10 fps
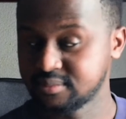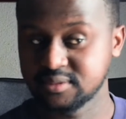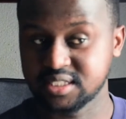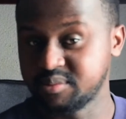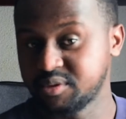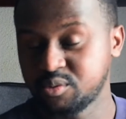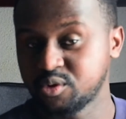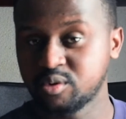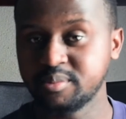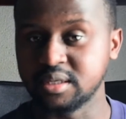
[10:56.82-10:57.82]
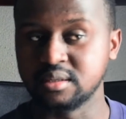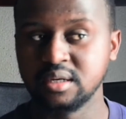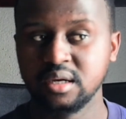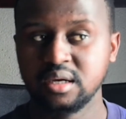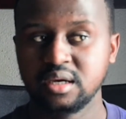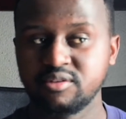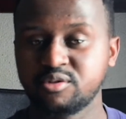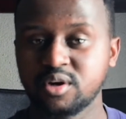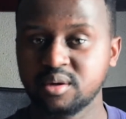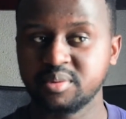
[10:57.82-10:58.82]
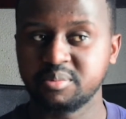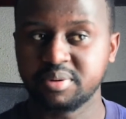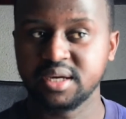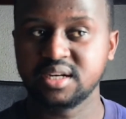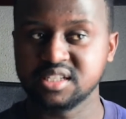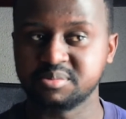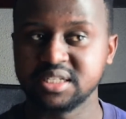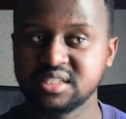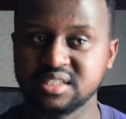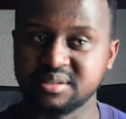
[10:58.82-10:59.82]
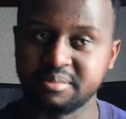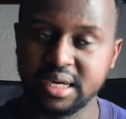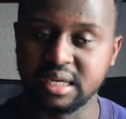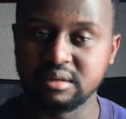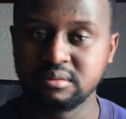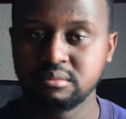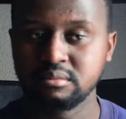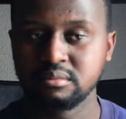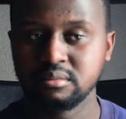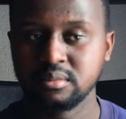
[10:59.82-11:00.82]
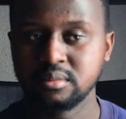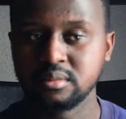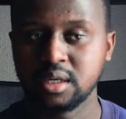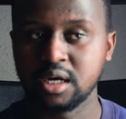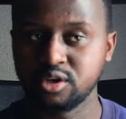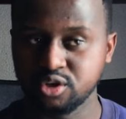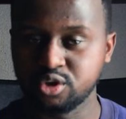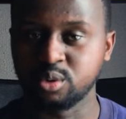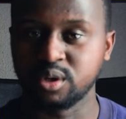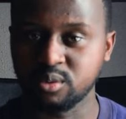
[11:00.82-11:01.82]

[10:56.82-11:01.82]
Same thing with women. If you want to be paid as much as a man, are you doing